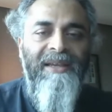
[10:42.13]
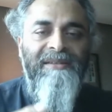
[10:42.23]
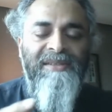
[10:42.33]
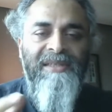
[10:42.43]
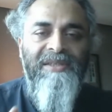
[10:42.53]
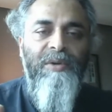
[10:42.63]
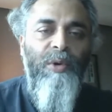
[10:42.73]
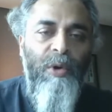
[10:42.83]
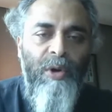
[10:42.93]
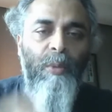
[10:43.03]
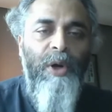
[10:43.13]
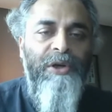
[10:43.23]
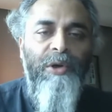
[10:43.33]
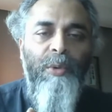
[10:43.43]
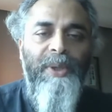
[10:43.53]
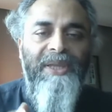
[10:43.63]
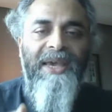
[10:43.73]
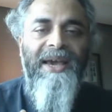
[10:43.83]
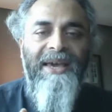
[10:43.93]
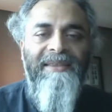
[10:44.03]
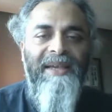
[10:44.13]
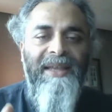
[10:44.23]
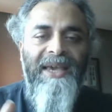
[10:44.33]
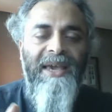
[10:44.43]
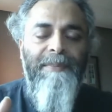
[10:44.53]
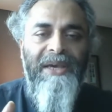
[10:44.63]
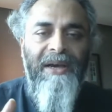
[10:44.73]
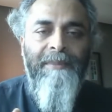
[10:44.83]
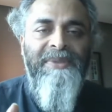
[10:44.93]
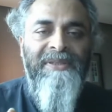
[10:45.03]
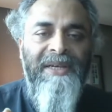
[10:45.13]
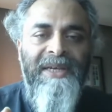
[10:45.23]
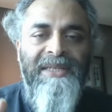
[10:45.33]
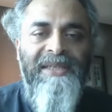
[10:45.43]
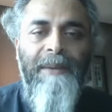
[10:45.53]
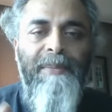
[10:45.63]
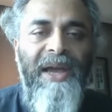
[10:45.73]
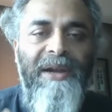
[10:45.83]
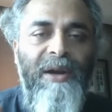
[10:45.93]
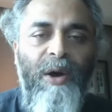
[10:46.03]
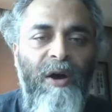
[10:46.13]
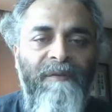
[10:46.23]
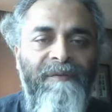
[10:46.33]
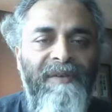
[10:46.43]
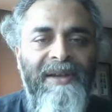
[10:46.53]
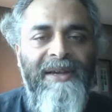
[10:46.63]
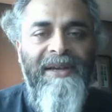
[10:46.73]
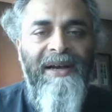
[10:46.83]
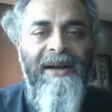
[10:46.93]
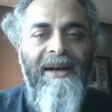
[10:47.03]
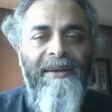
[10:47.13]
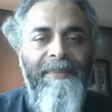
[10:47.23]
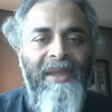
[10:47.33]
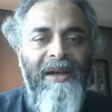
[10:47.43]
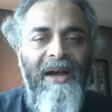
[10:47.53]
And since you don't know what to do with AI, then AI becomes some kind of a